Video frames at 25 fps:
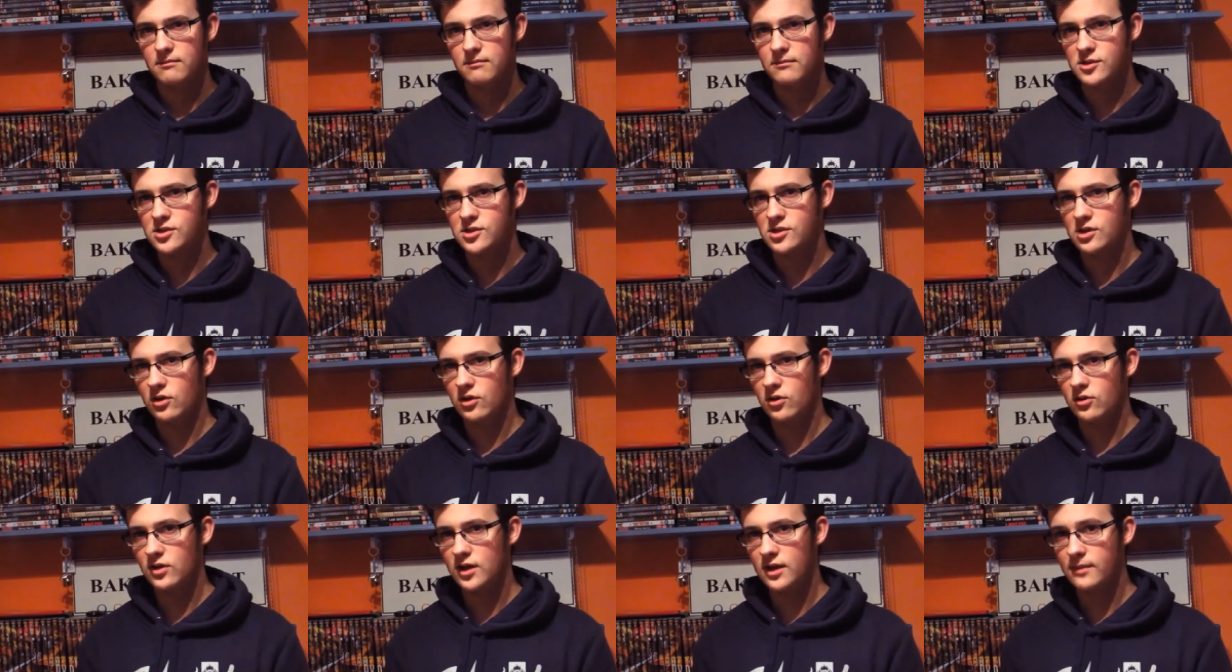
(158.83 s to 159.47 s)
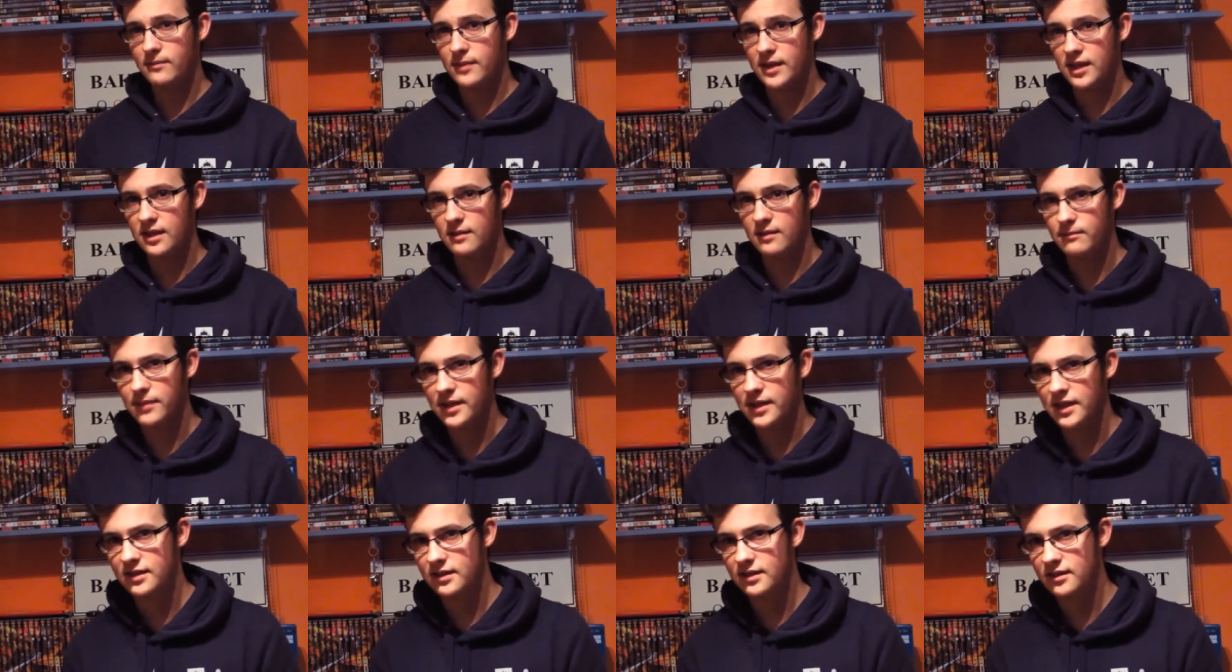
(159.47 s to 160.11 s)
slowly being
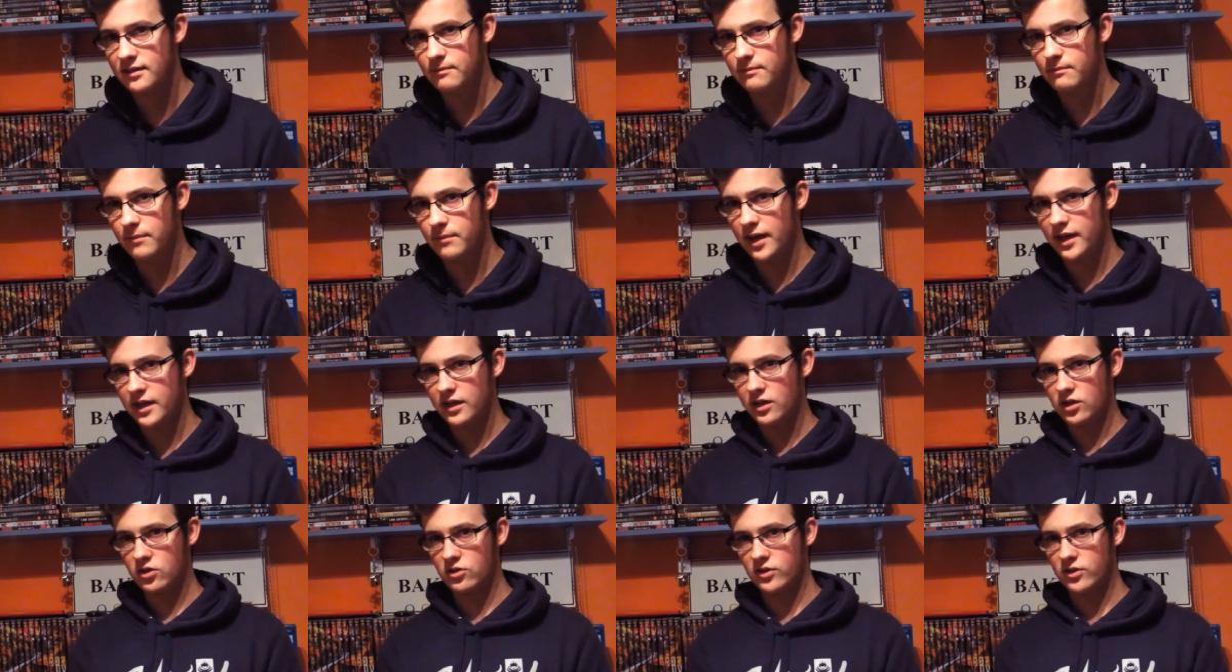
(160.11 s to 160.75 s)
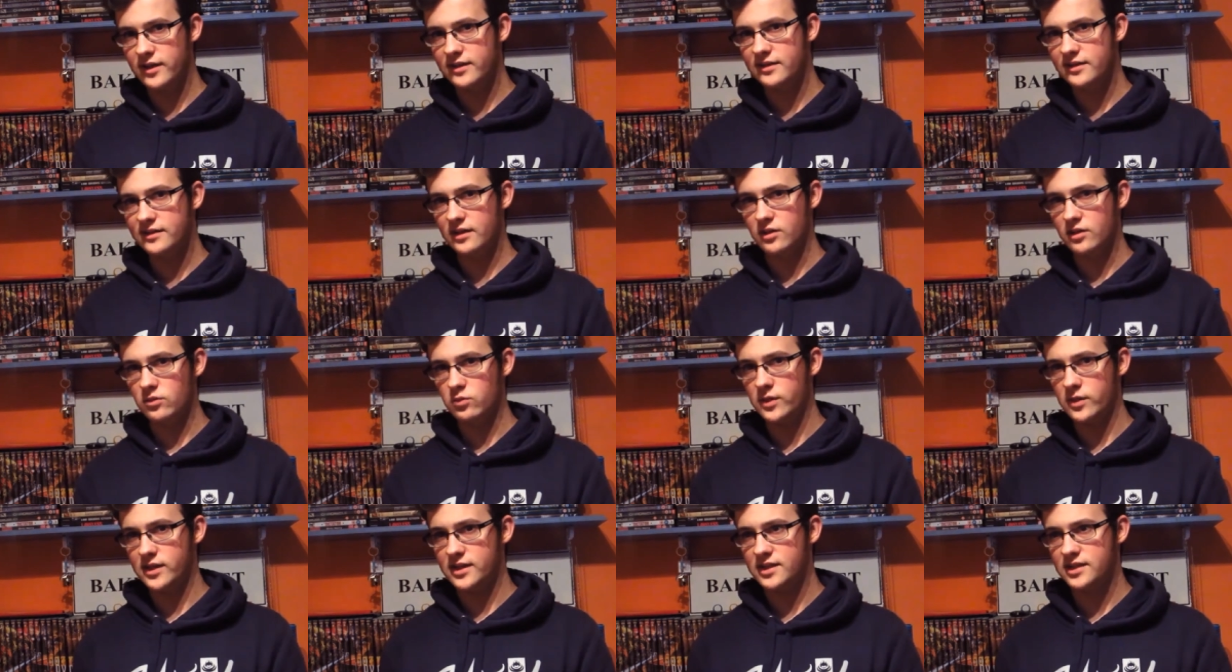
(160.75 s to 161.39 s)
beaten by a creature
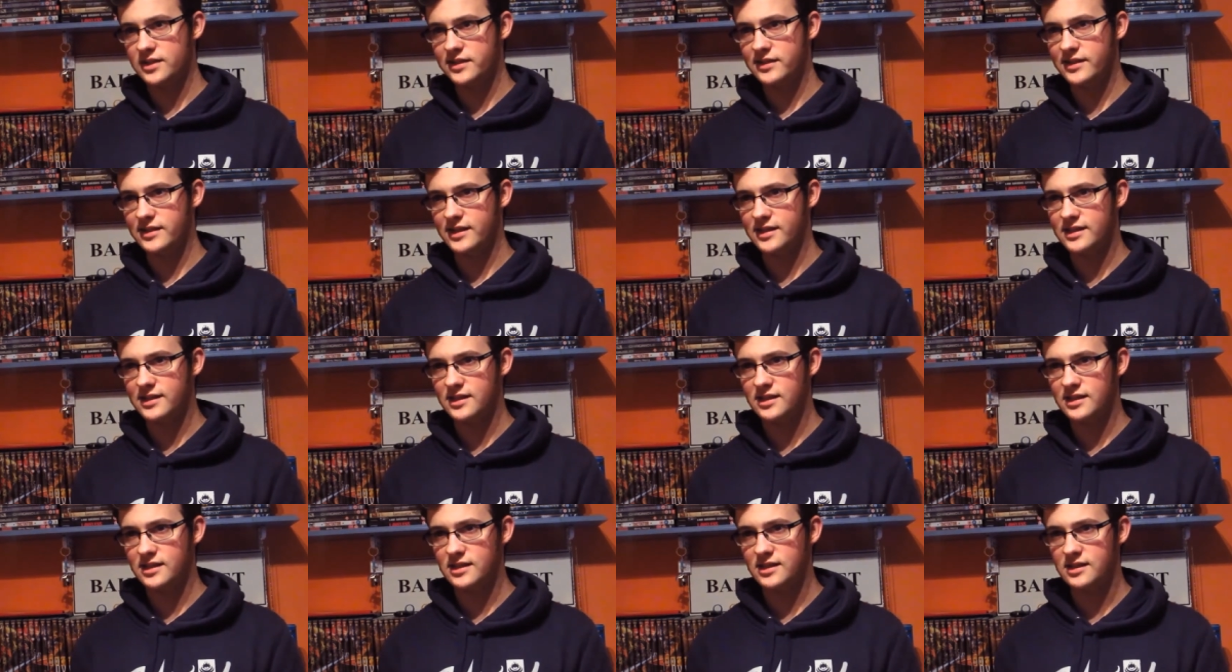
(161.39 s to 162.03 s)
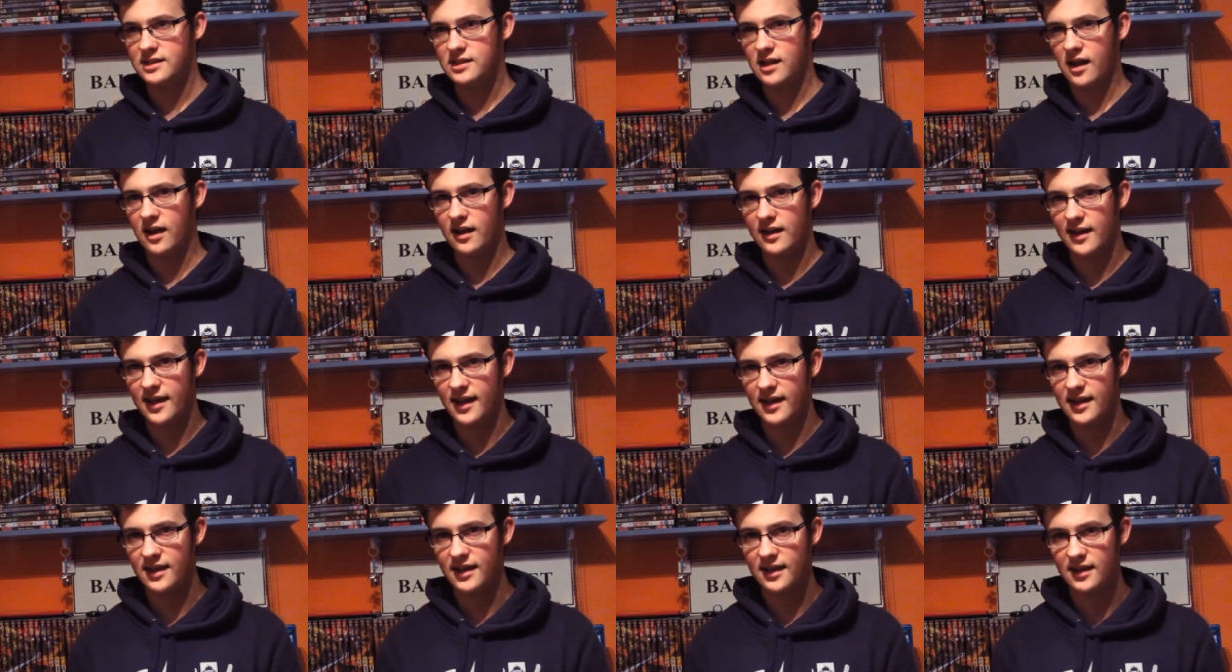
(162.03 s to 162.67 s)
which is
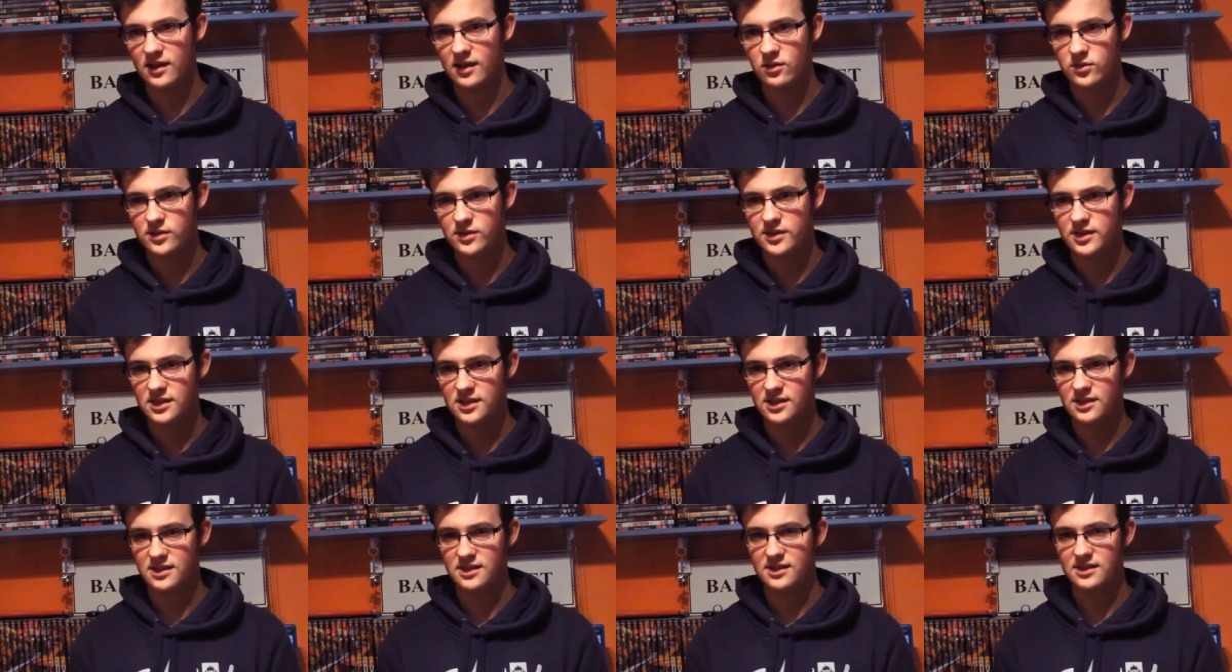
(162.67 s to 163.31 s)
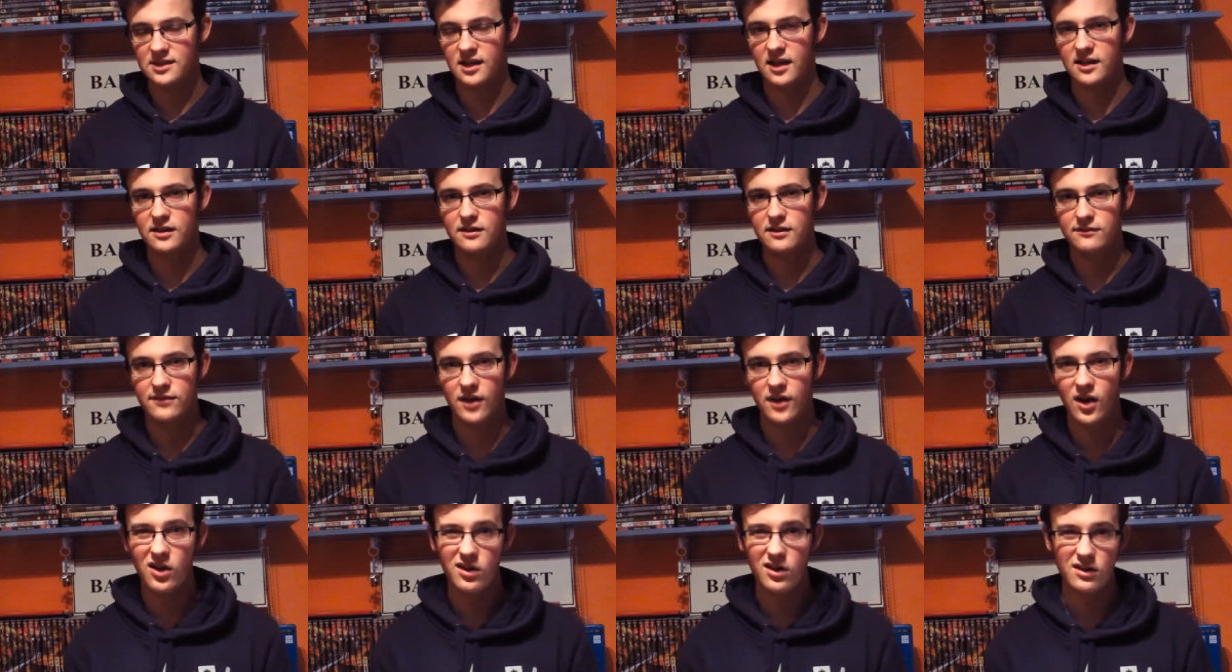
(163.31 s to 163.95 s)
archaic, which is
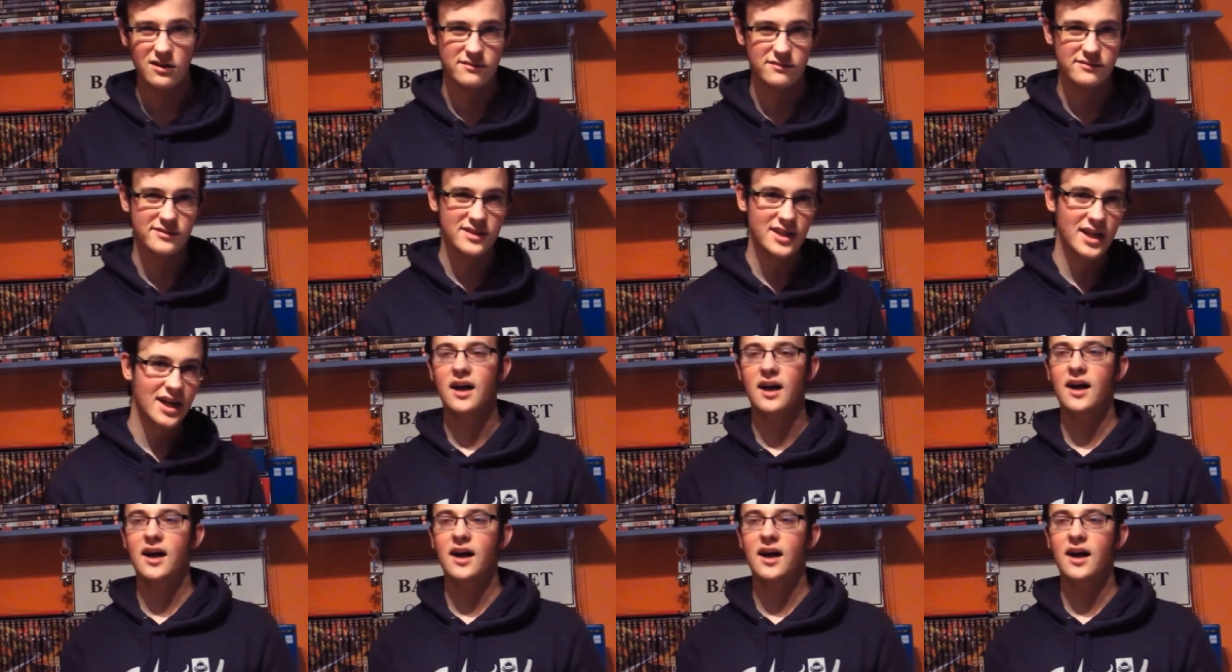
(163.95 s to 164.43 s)
unevolved.